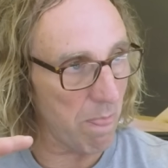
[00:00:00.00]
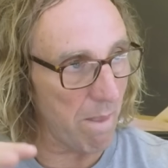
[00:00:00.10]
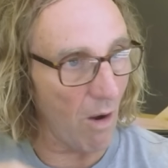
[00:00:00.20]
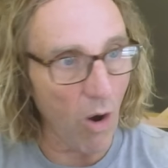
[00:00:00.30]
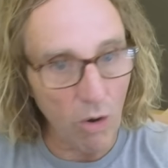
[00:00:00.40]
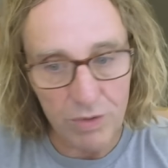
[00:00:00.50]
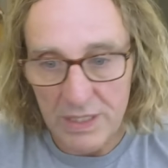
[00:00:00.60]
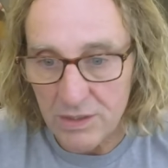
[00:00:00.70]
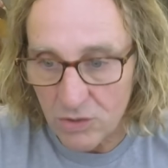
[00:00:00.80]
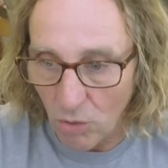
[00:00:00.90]
all
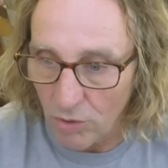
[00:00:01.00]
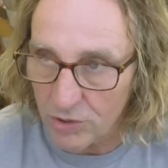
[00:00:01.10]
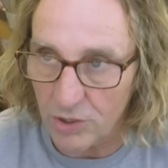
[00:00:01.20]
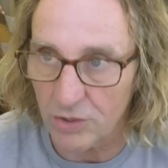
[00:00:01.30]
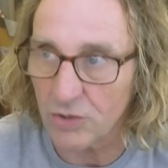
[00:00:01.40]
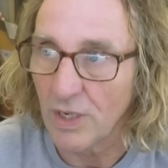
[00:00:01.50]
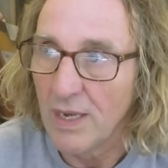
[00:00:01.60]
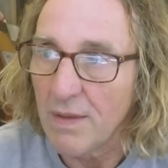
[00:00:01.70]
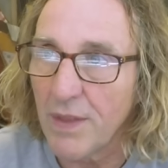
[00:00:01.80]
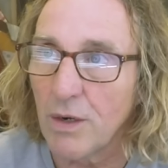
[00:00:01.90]
these sources
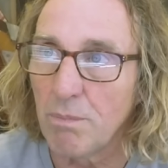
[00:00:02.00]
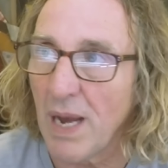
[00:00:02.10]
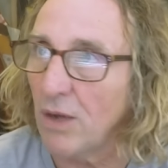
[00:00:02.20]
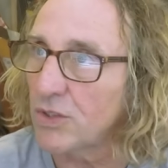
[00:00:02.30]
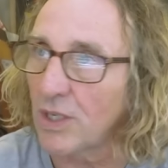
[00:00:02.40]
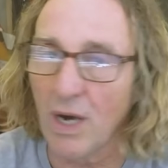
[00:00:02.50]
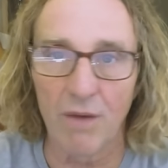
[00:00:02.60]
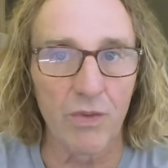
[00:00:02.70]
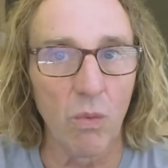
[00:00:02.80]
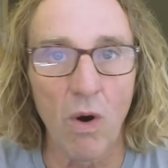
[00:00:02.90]
that are bouncing
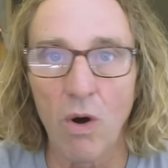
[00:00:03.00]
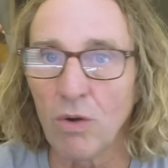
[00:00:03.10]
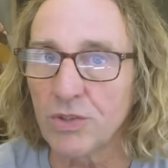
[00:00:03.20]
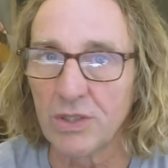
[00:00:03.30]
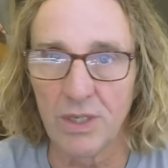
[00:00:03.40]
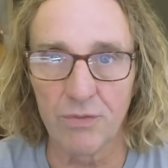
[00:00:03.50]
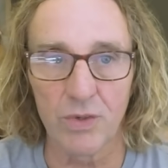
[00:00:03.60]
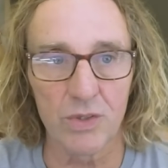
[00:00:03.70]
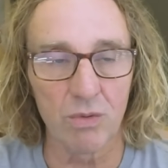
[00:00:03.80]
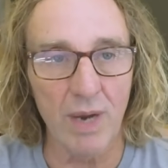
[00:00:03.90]
off the walls in
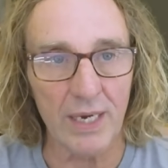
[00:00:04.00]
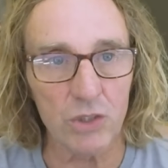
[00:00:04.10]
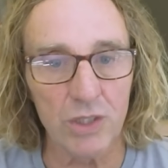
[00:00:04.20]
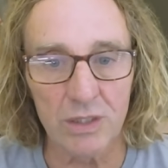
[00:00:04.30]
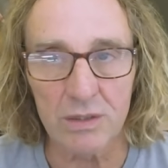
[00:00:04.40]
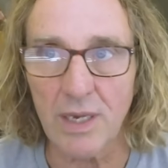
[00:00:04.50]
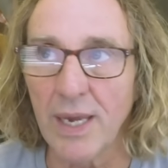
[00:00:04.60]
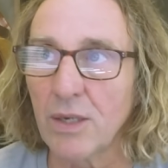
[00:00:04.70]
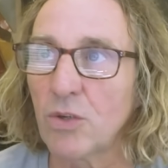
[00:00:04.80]
different directions and